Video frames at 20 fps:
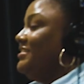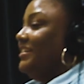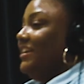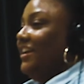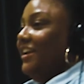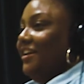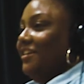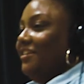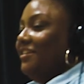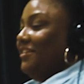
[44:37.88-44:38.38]
to
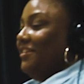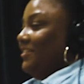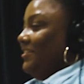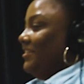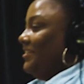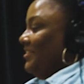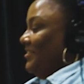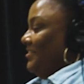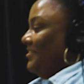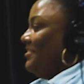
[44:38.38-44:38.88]
him
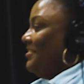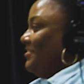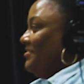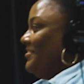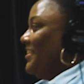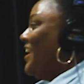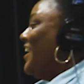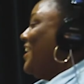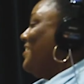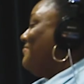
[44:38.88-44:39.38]

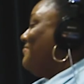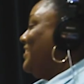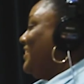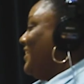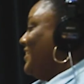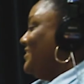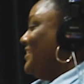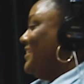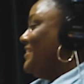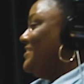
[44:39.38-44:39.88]

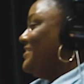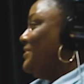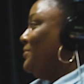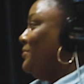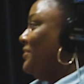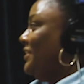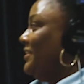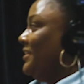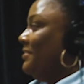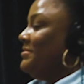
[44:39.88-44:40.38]
because he's
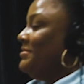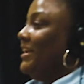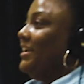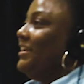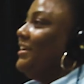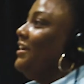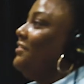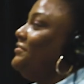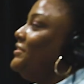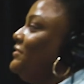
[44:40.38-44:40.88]
doing it up,
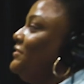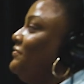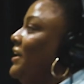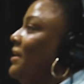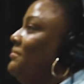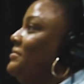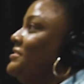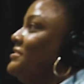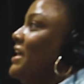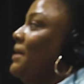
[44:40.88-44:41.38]
taking care of his
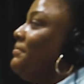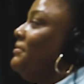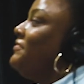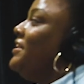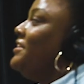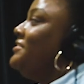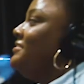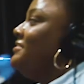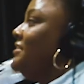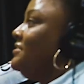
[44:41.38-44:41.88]
family. So happy
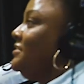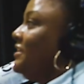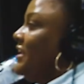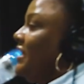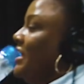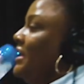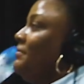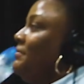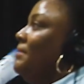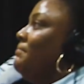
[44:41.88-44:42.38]
Father's Day to
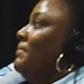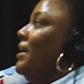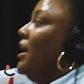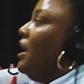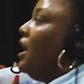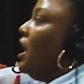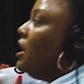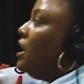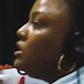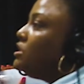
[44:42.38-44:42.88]
him and my
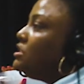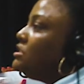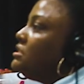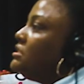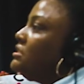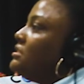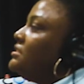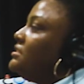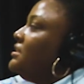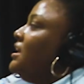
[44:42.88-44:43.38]

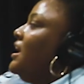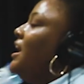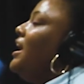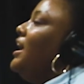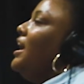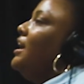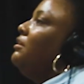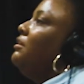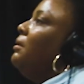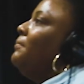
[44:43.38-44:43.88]
uncles
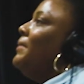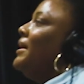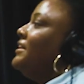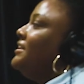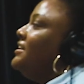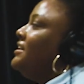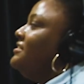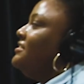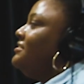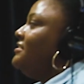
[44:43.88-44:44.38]
and all my
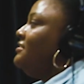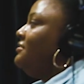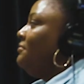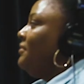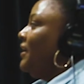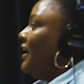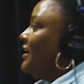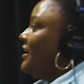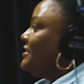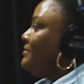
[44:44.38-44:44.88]
cousin
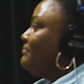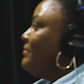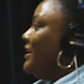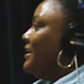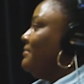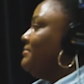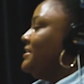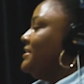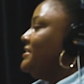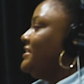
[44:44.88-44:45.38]
who has
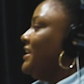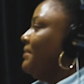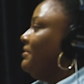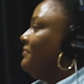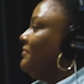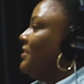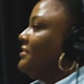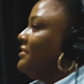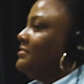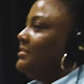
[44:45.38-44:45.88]
babies.
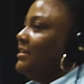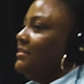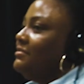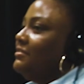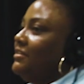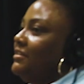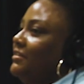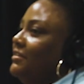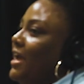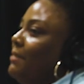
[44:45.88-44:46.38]
Happy Father's Day
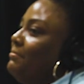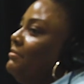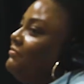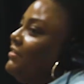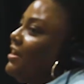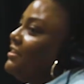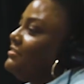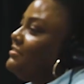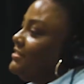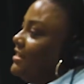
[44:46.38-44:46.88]
to you. Happy
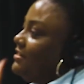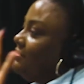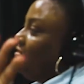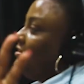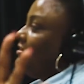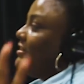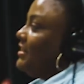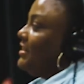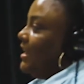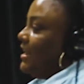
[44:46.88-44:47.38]
Father's Day to
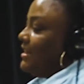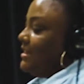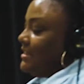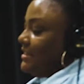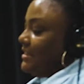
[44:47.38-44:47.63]
all the daddies.